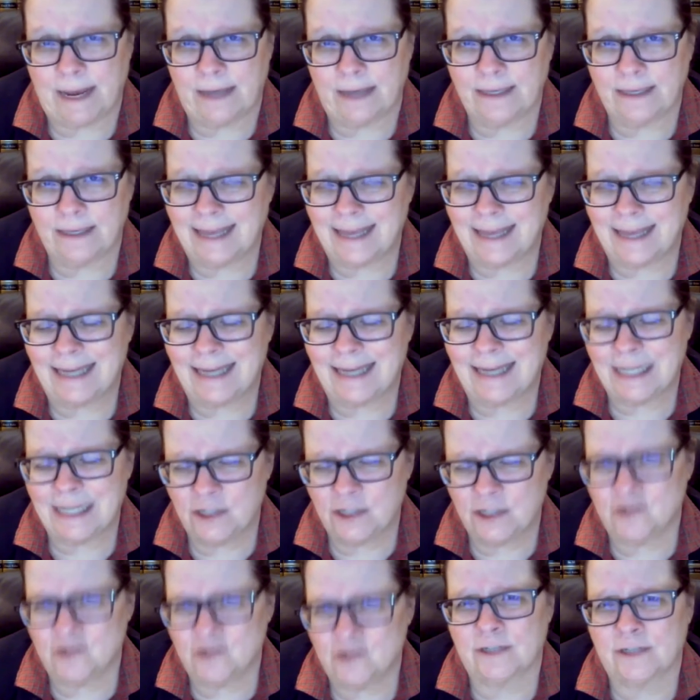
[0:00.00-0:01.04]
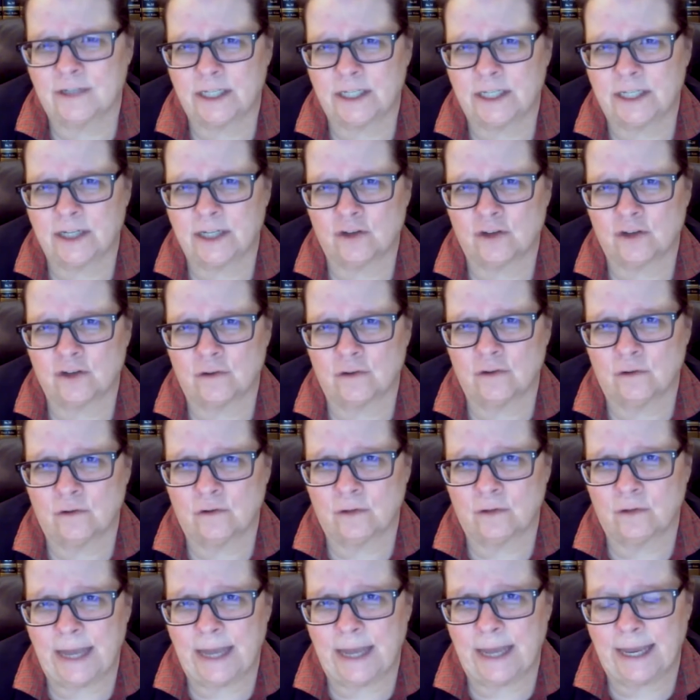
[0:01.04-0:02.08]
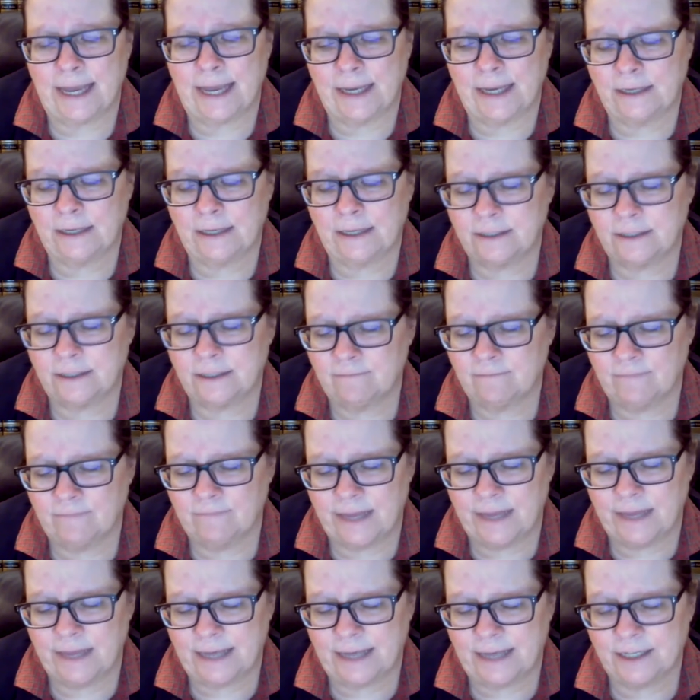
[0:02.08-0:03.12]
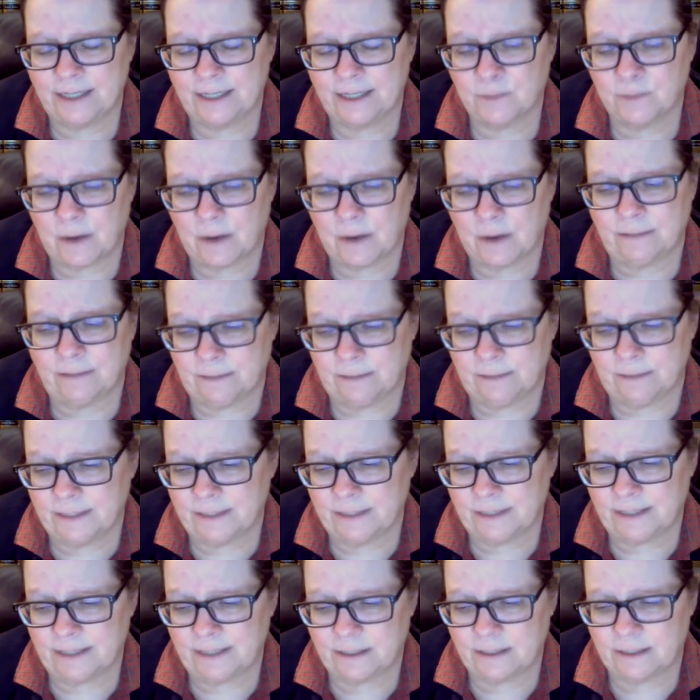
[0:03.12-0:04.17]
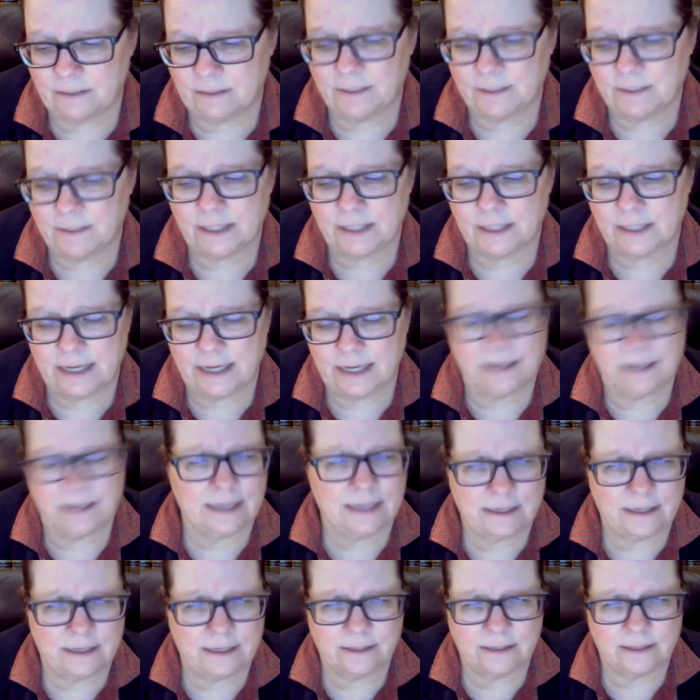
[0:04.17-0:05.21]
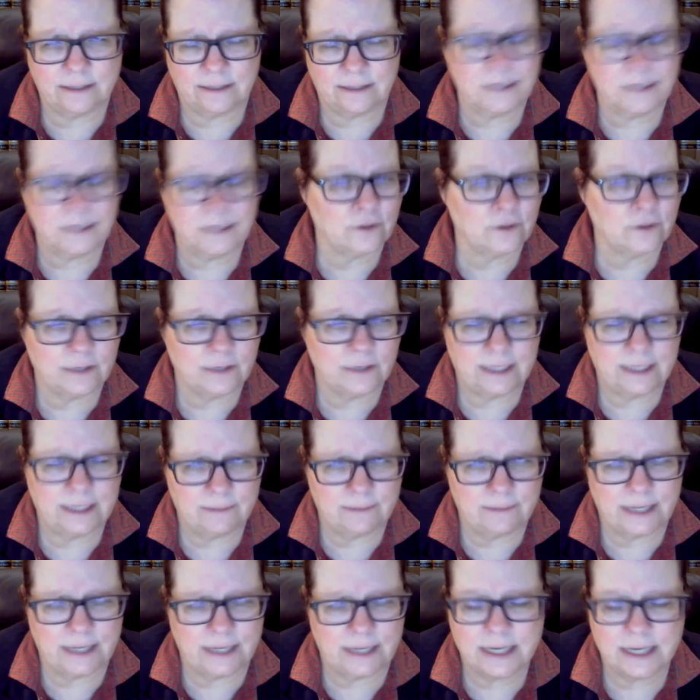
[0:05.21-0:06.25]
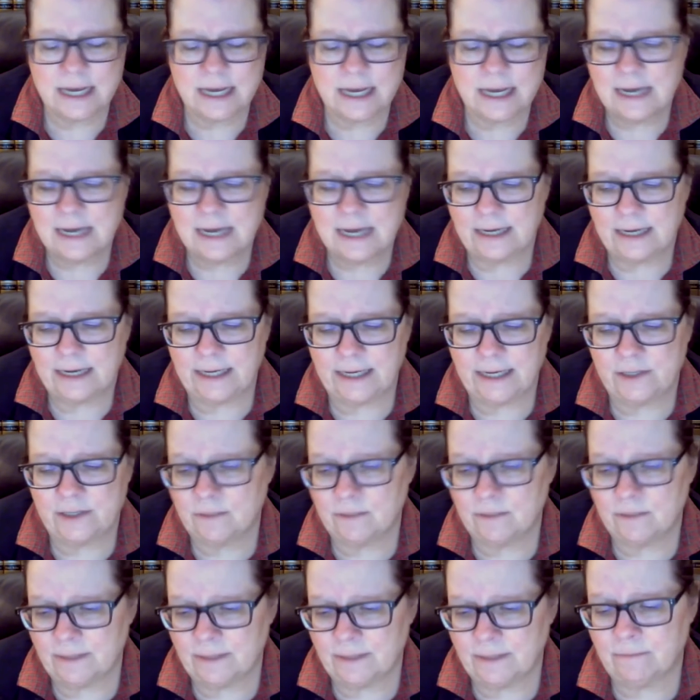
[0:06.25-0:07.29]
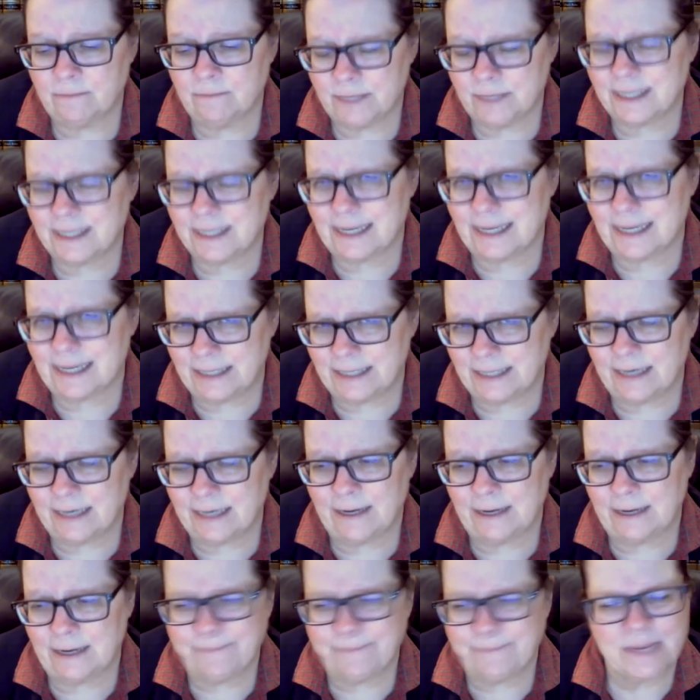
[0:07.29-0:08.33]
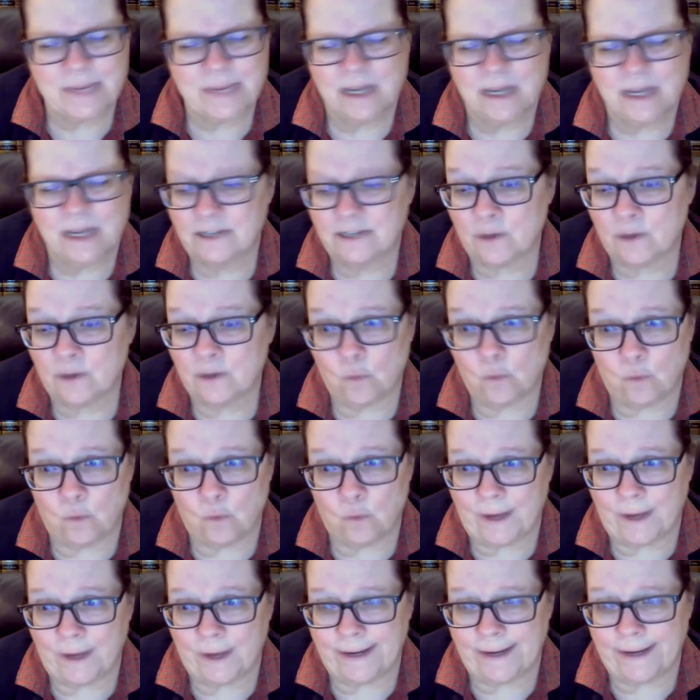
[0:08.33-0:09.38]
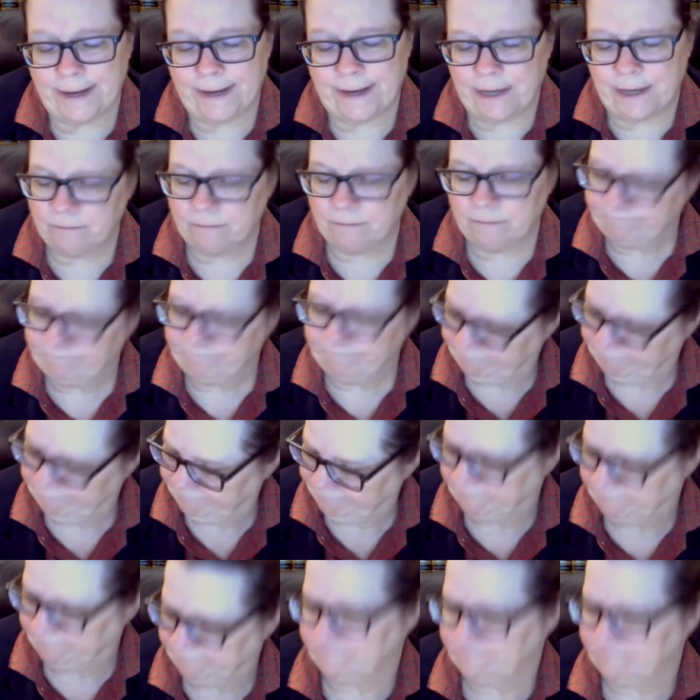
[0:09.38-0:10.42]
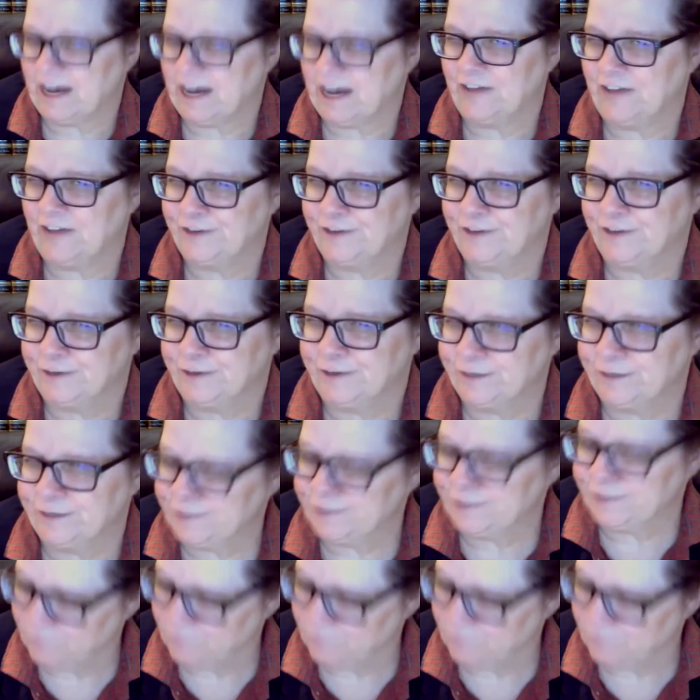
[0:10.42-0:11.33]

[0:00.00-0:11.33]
That is jurisdictional, and that is probably the biggest mistake that an attorney can make, is to miss that deadline. So when in doubt, file the notice.